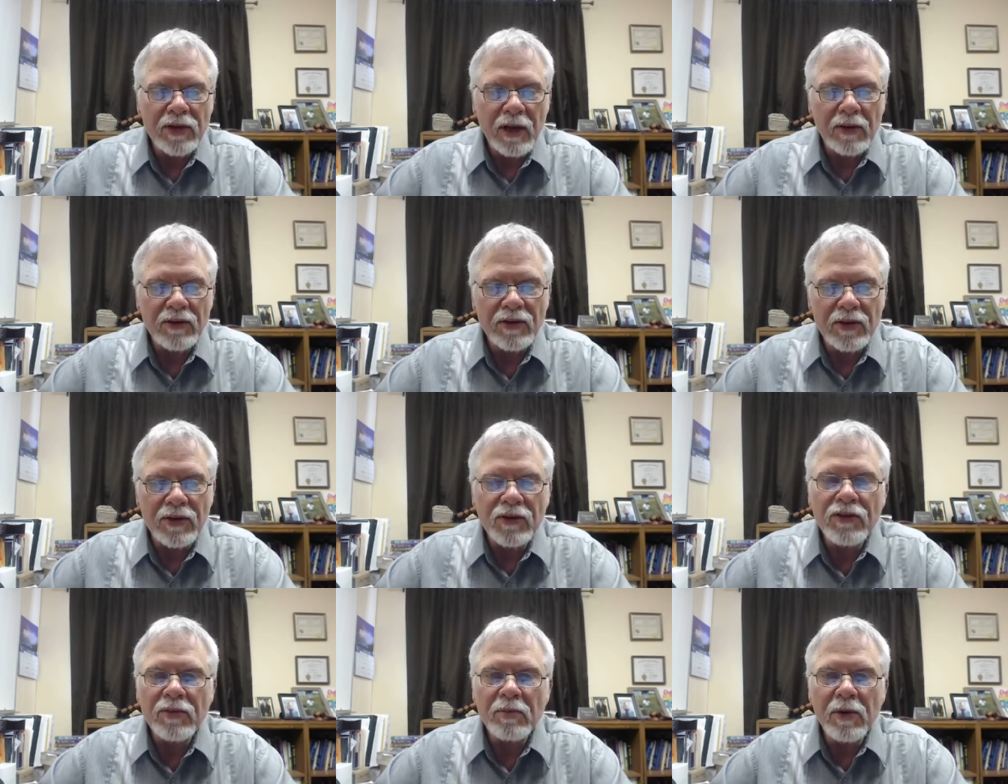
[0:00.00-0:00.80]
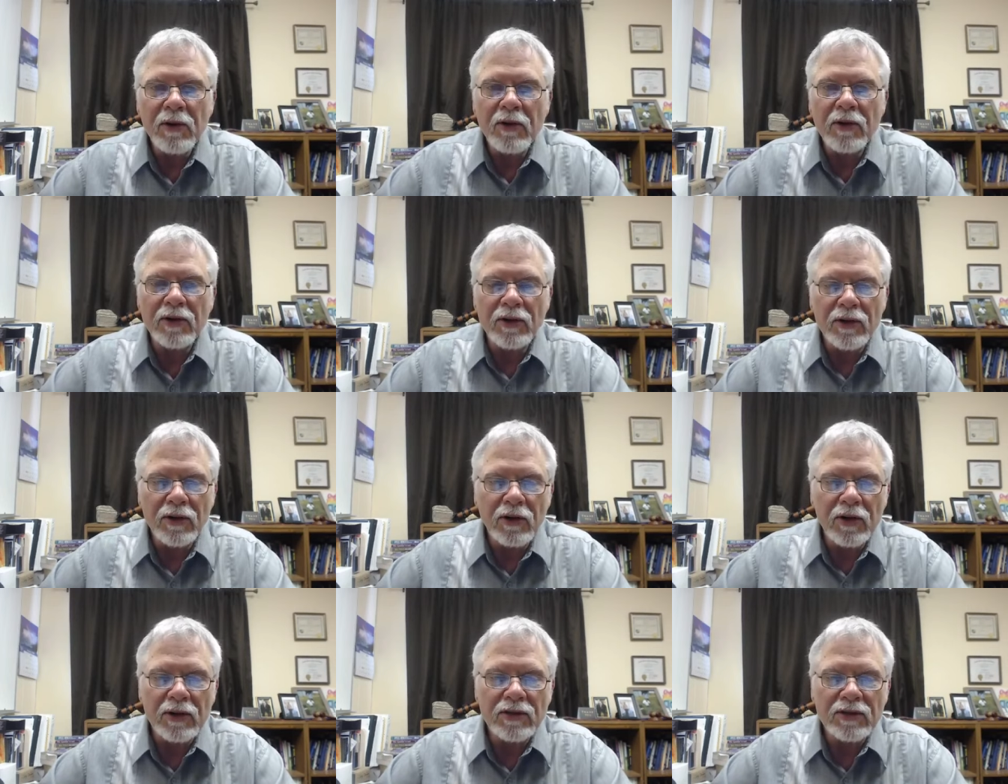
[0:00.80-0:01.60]
I was in the Spirit on the
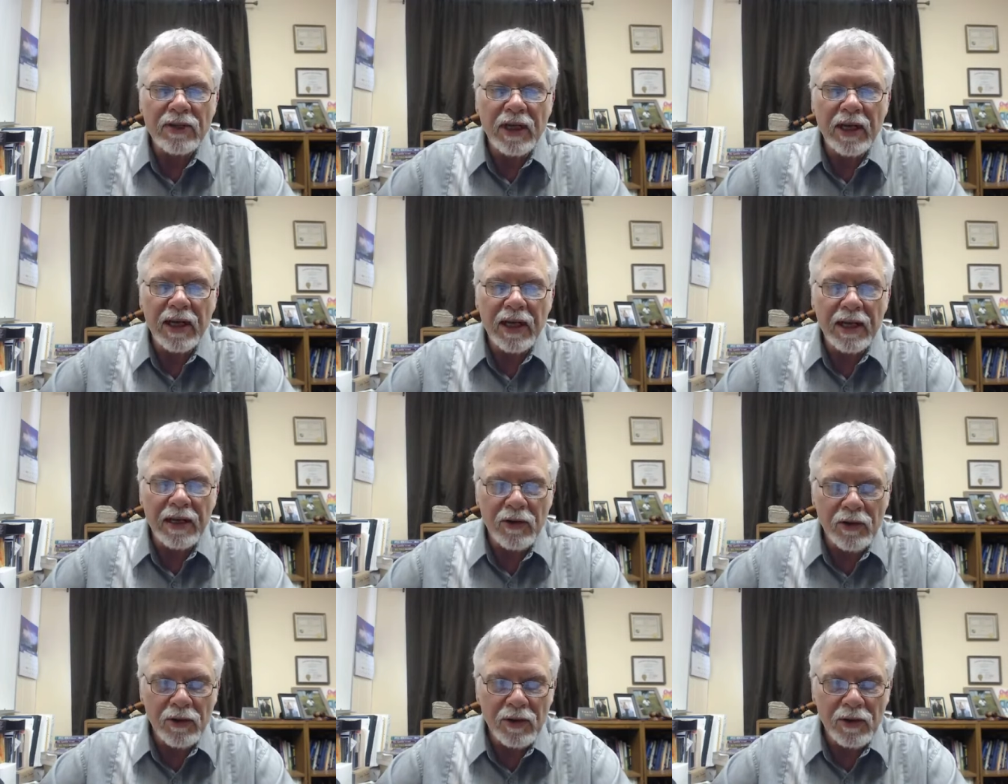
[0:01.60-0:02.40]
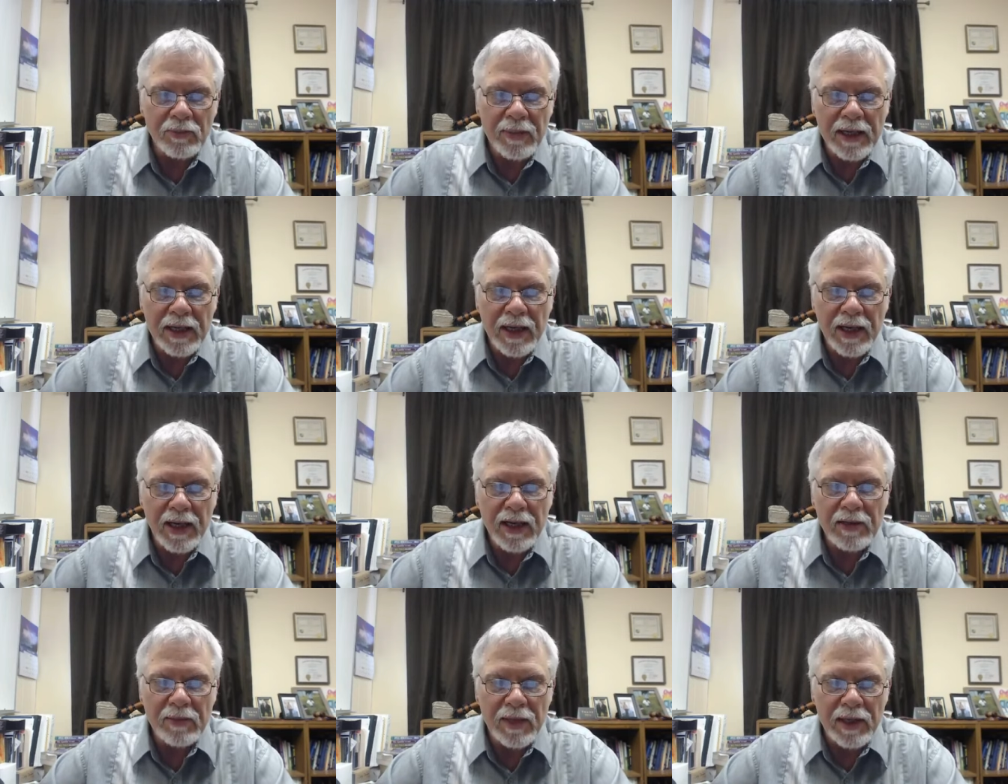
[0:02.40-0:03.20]
Lord's day, and I heard
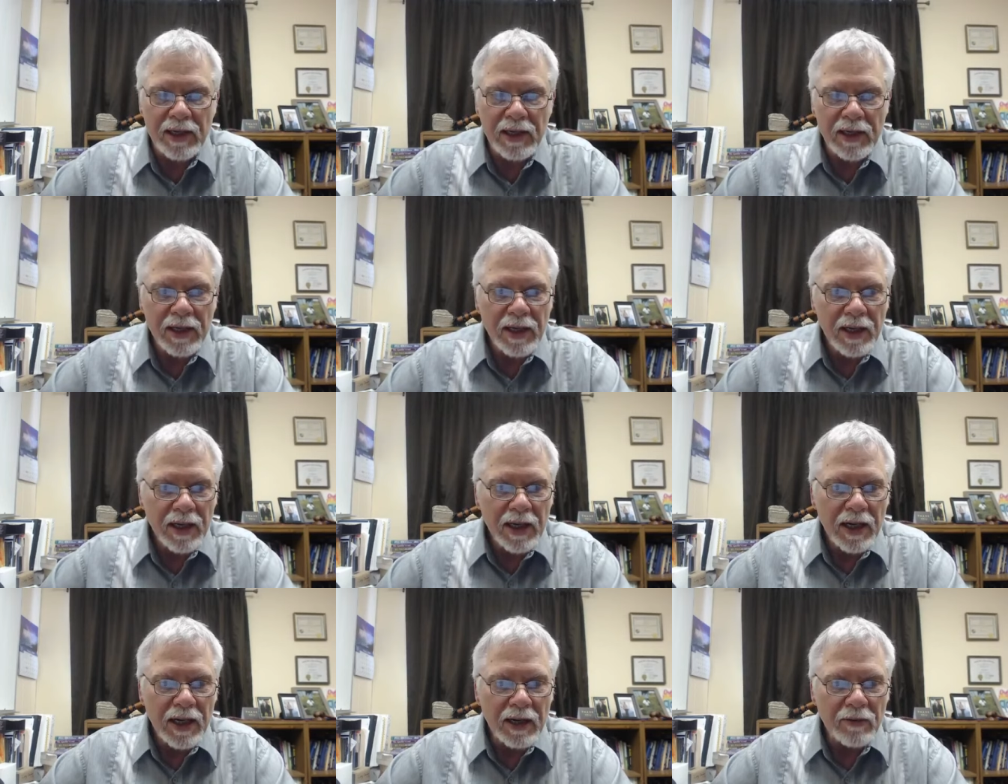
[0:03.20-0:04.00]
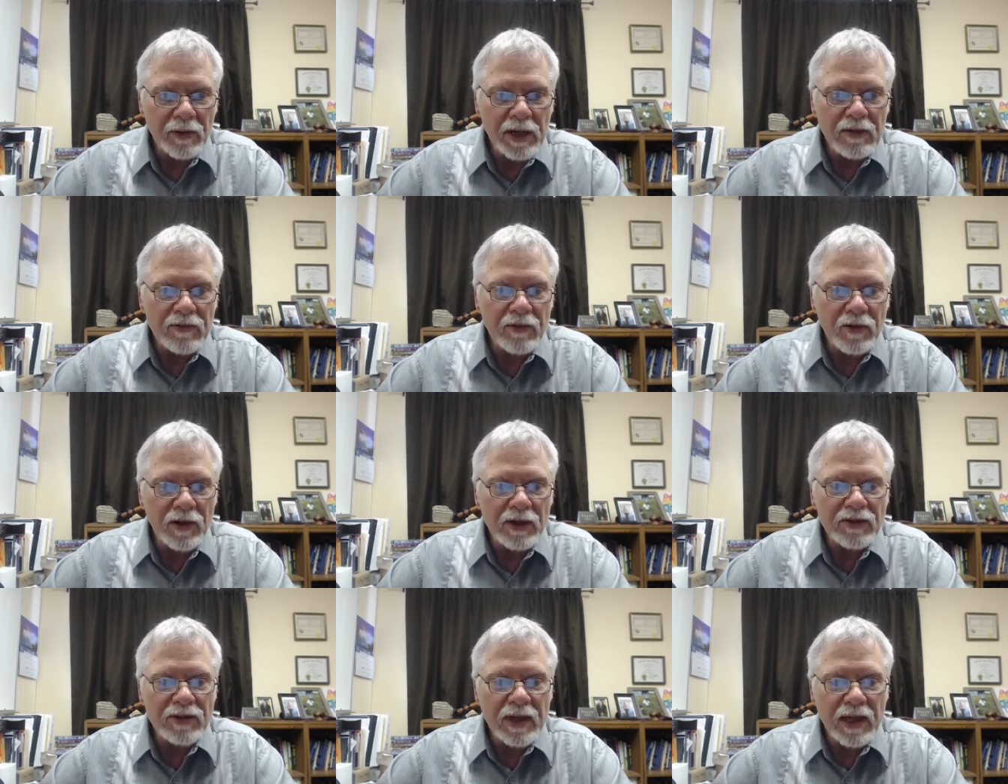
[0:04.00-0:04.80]
behind me a great
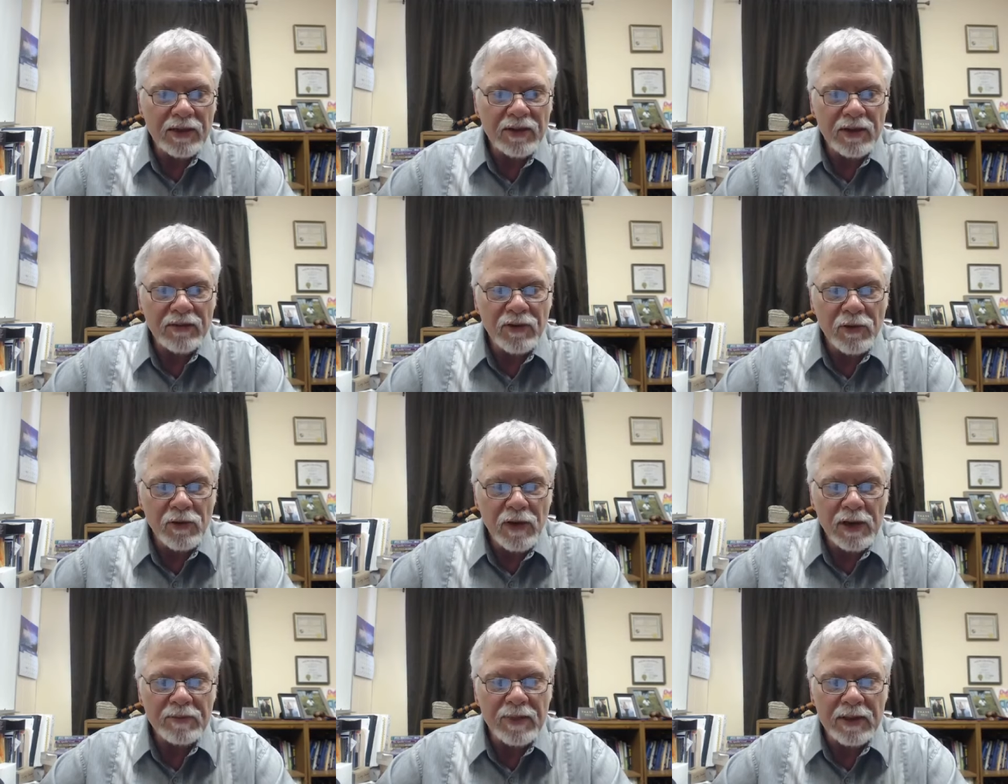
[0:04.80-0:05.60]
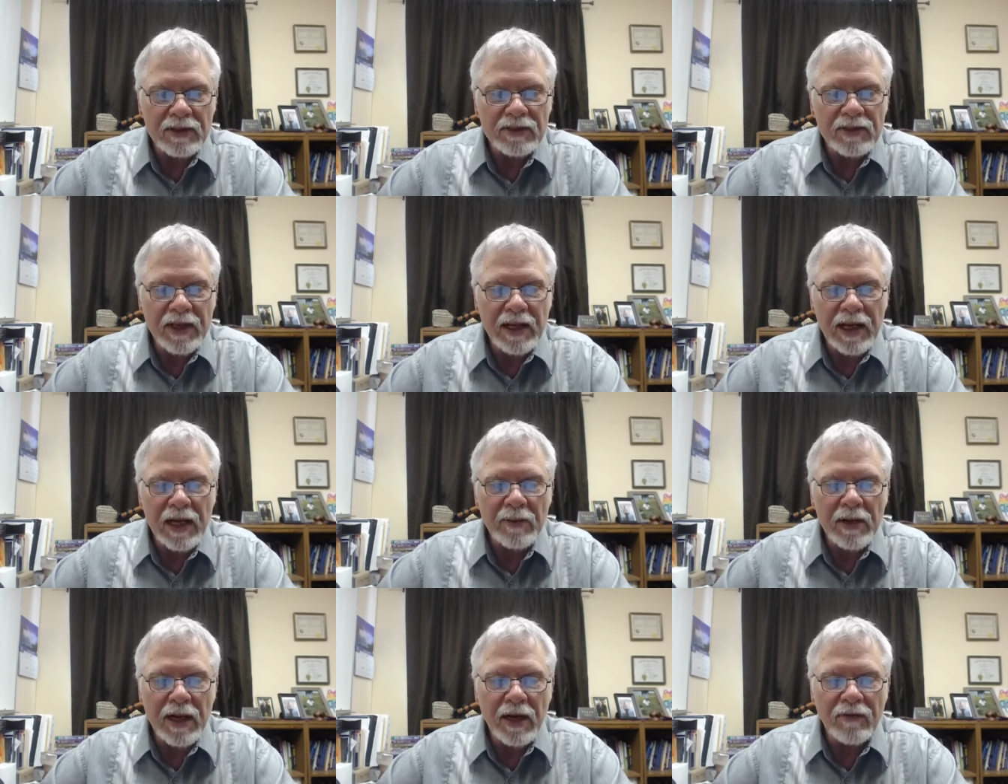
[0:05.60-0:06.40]
voice as of trumpet saying,
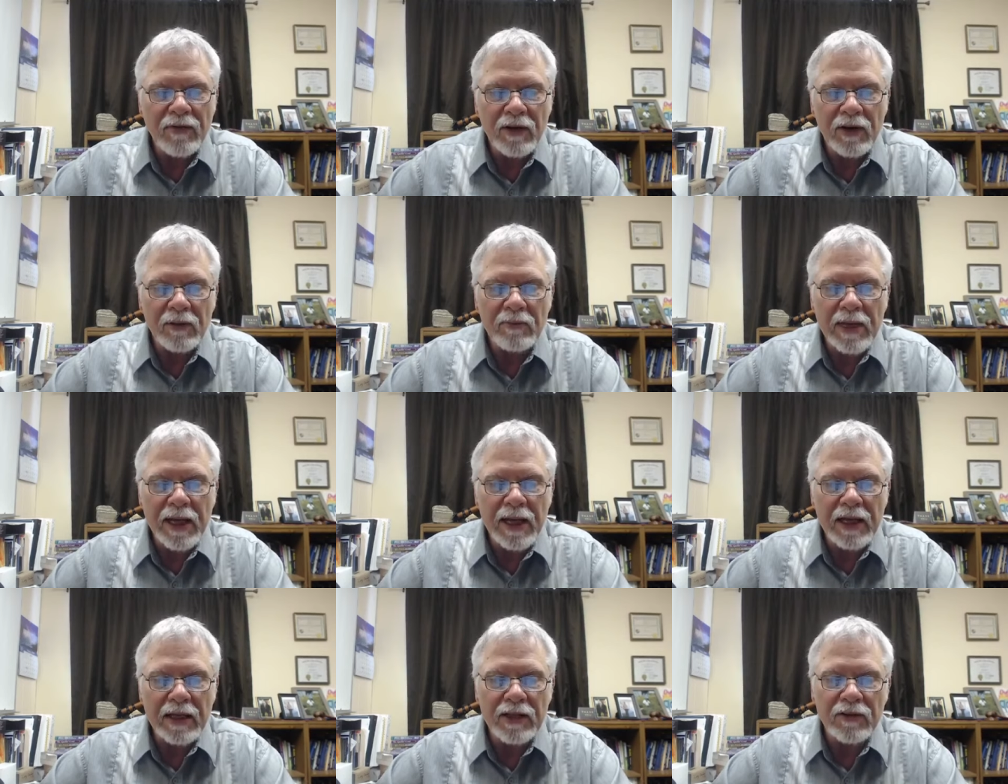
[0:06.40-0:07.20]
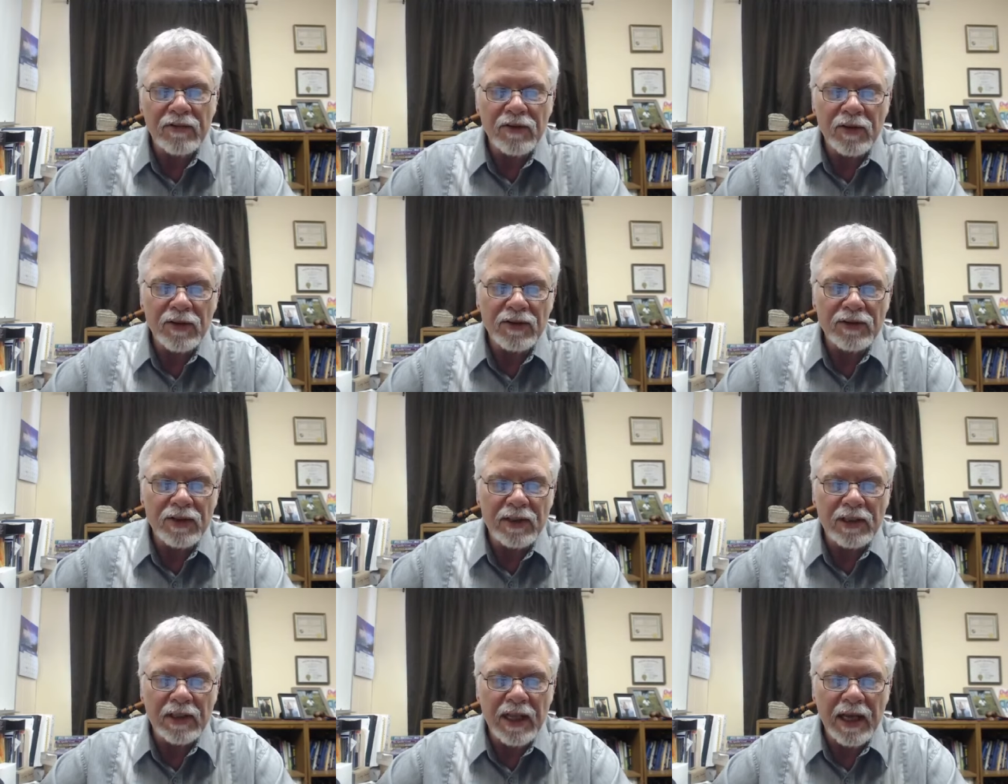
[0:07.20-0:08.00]
"I'm Alpha and Omega, the first
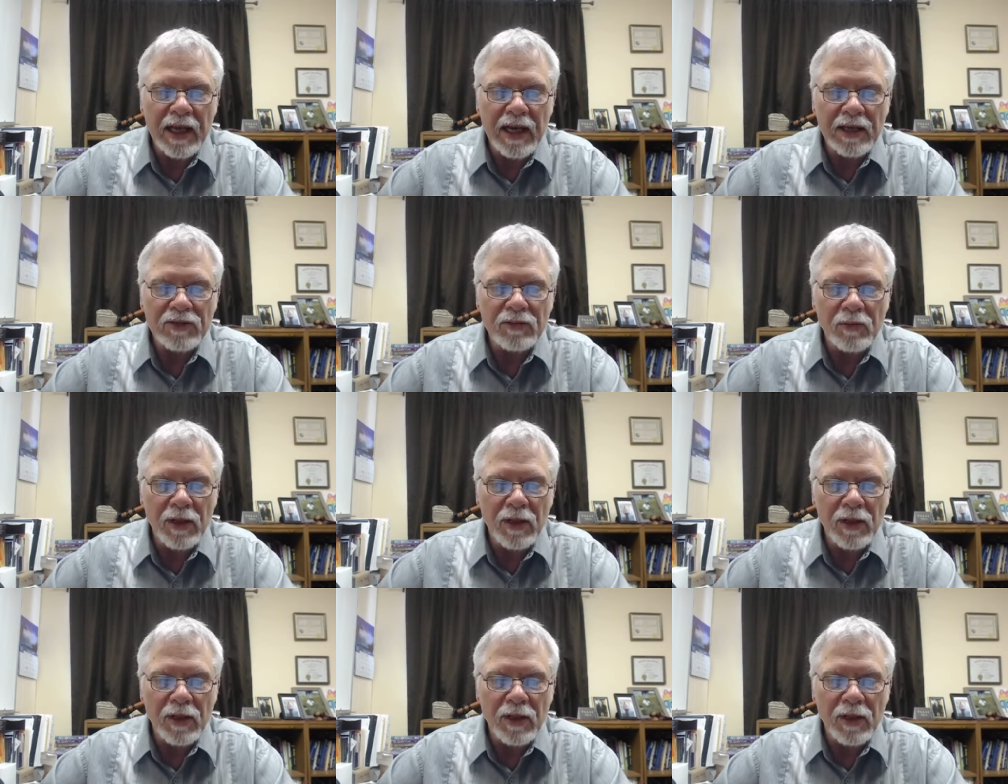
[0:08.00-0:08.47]
and the last.